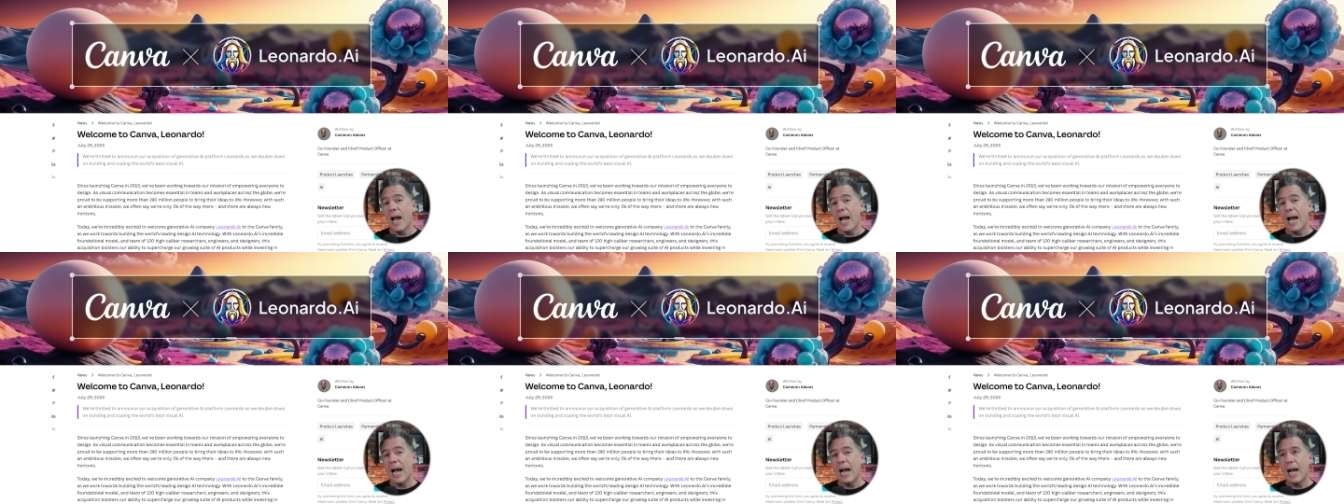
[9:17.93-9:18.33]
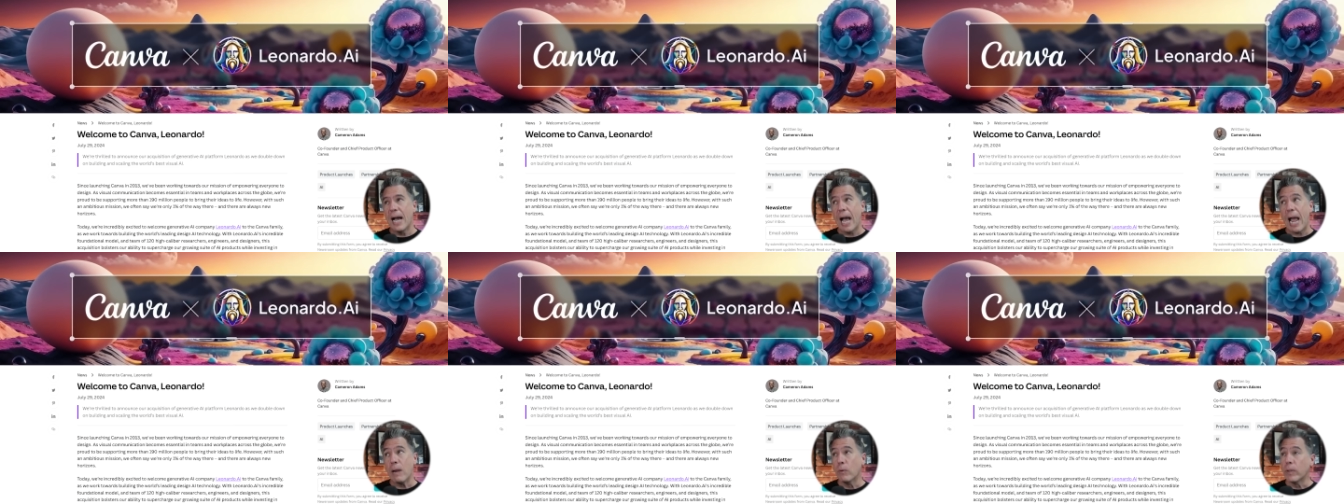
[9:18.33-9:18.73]

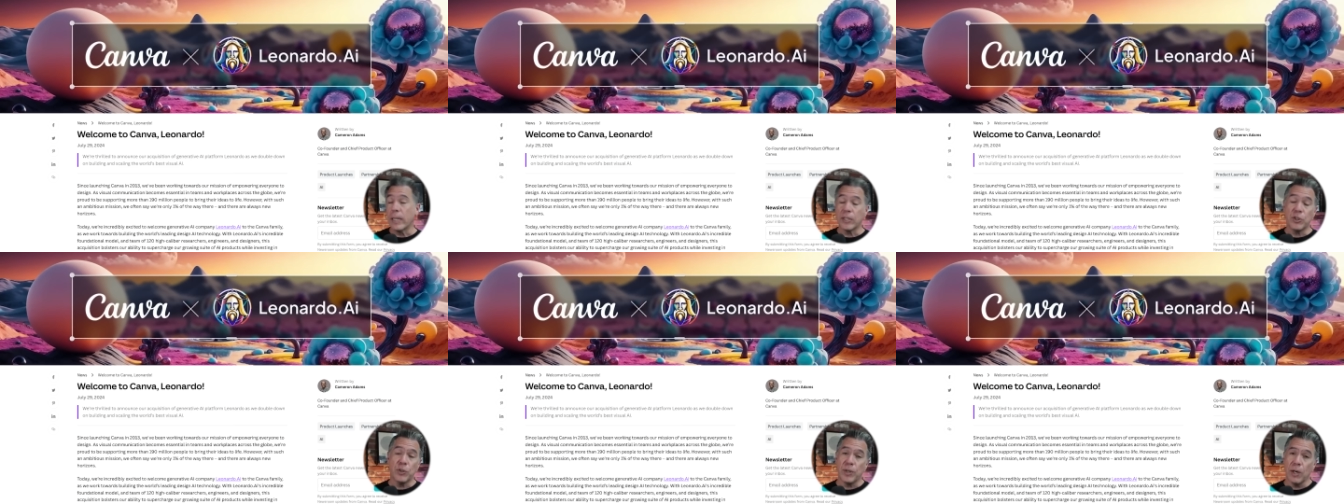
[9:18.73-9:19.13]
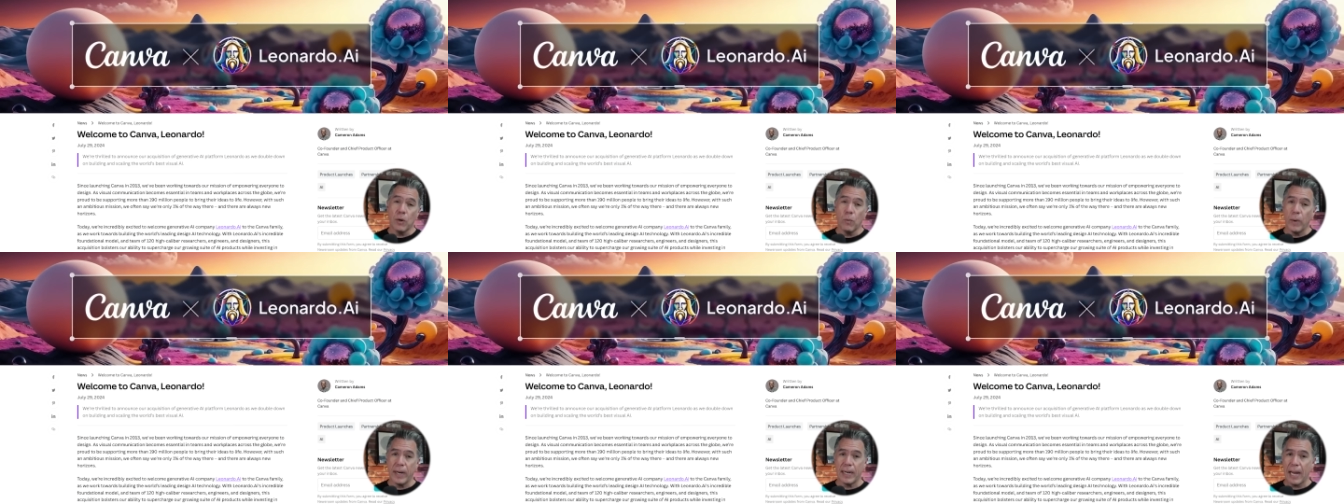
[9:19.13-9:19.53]
Uh, I will let you know
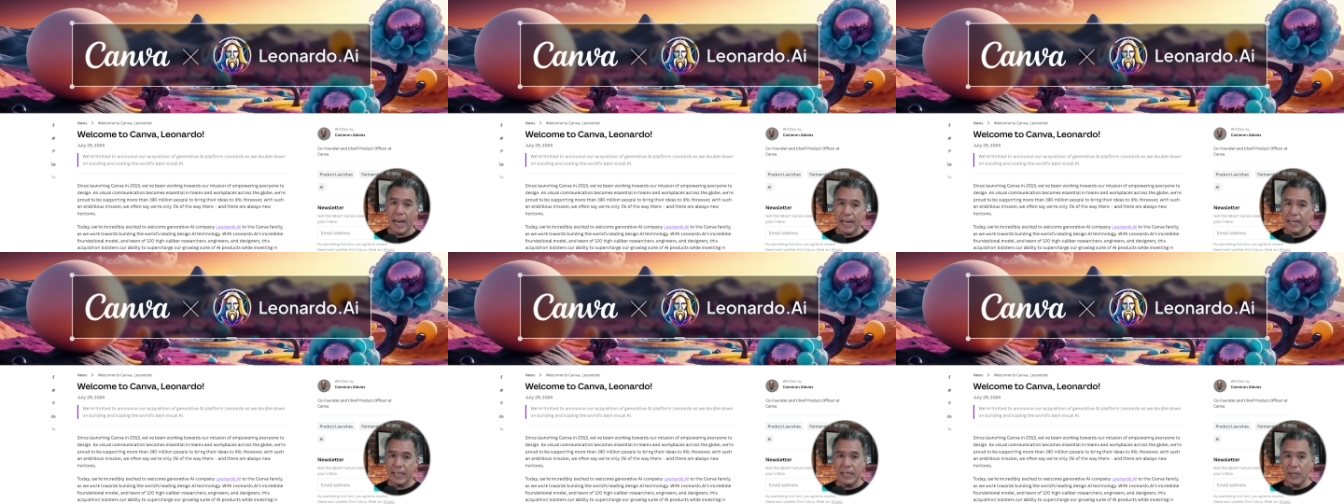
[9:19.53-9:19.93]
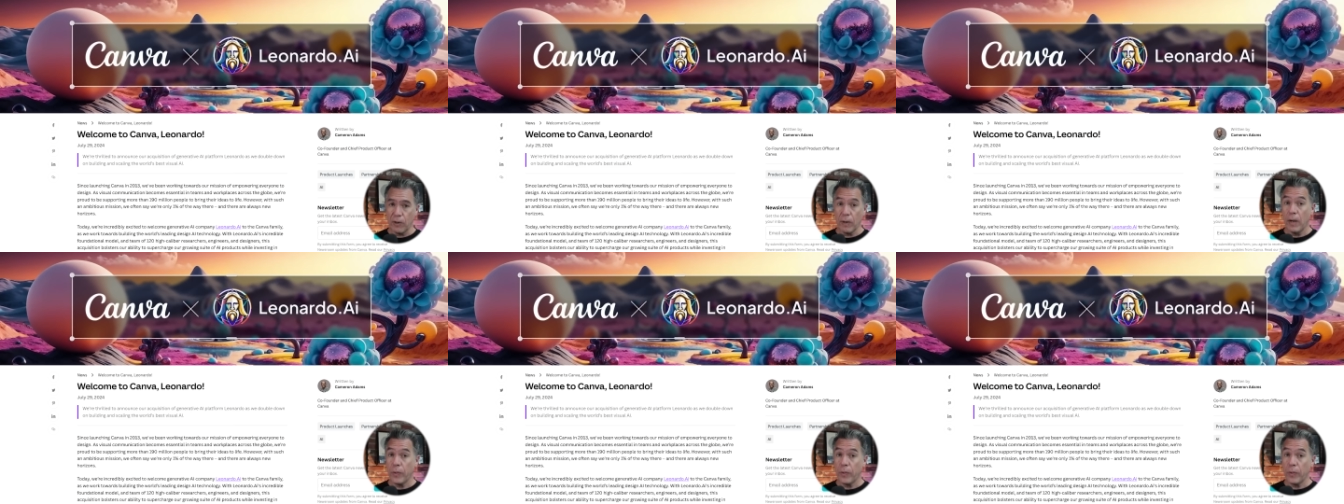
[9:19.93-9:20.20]
when I hear